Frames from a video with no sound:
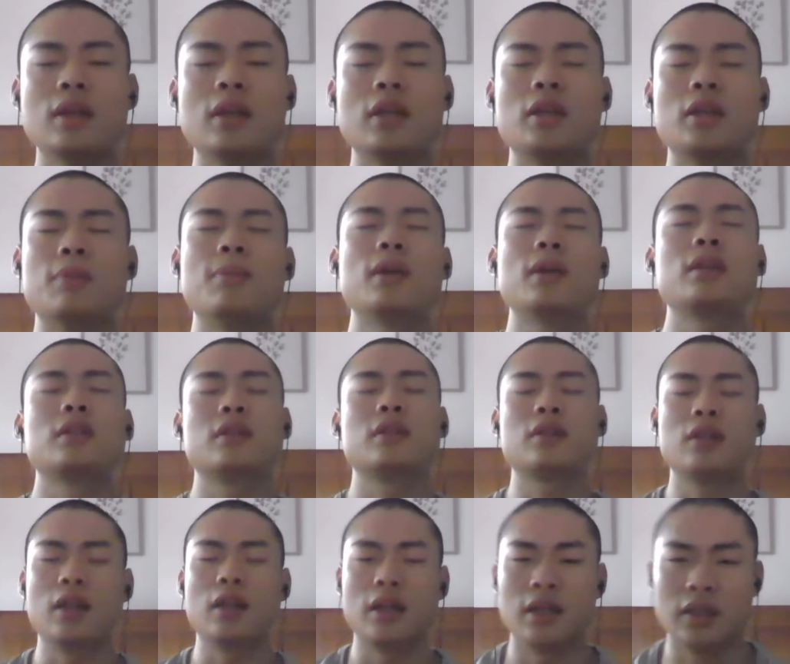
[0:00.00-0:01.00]

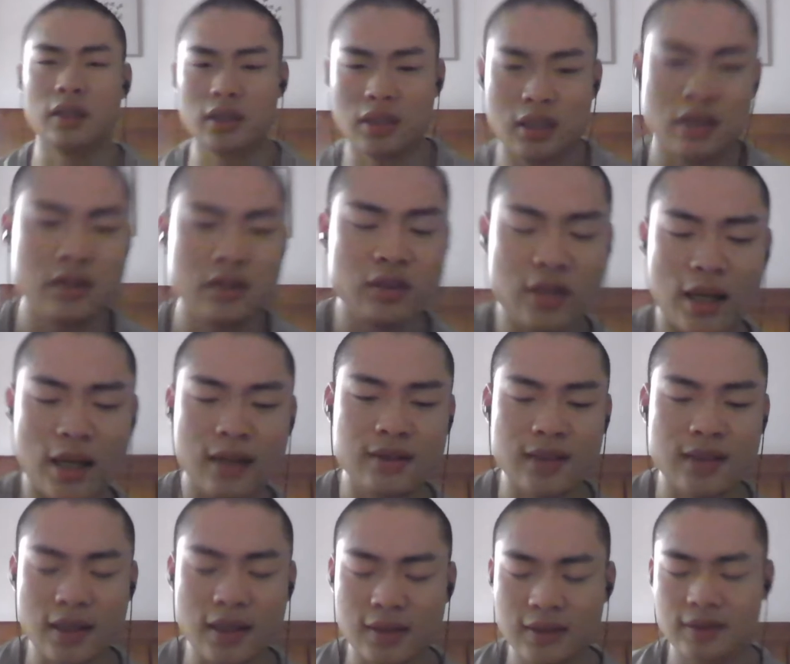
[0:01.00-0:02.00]
immediately inject
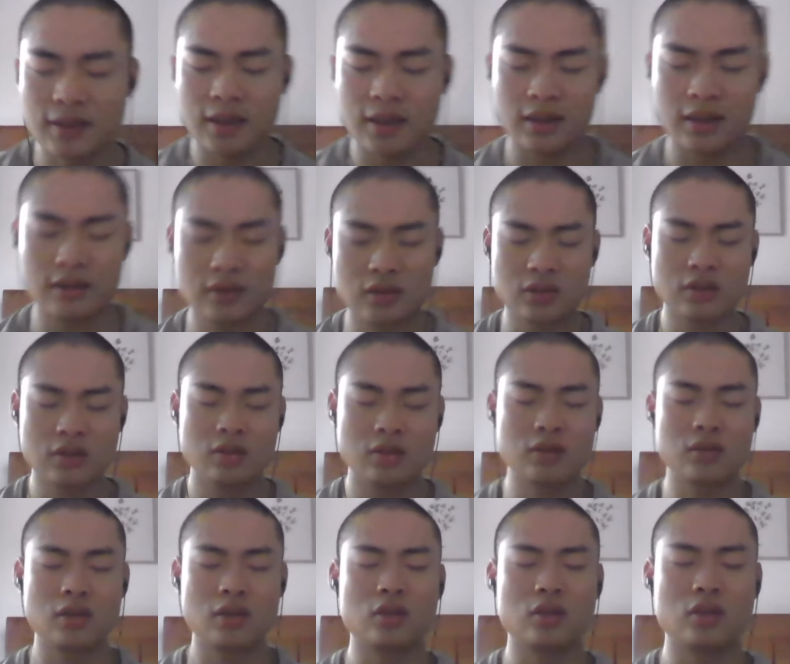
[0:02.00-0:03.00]
that things
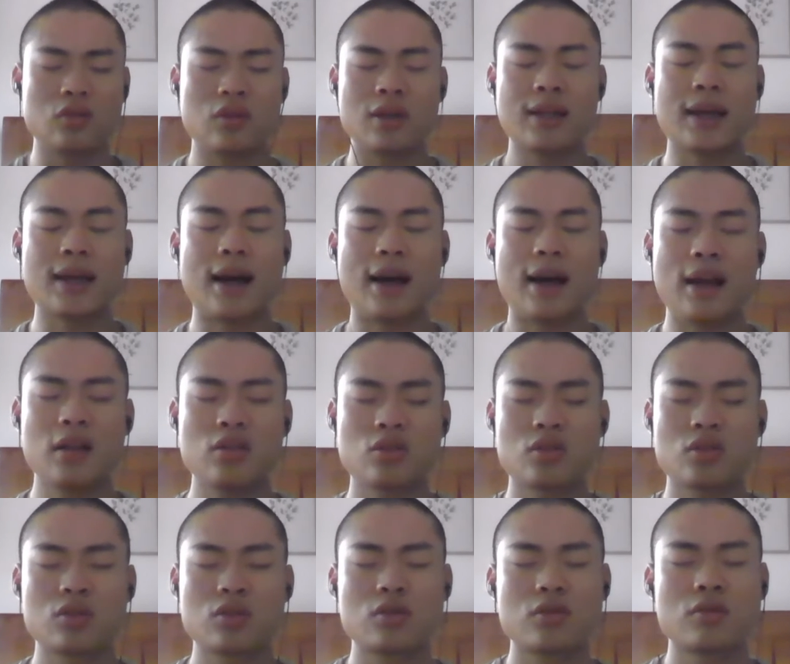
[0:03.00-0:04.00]
into a cache,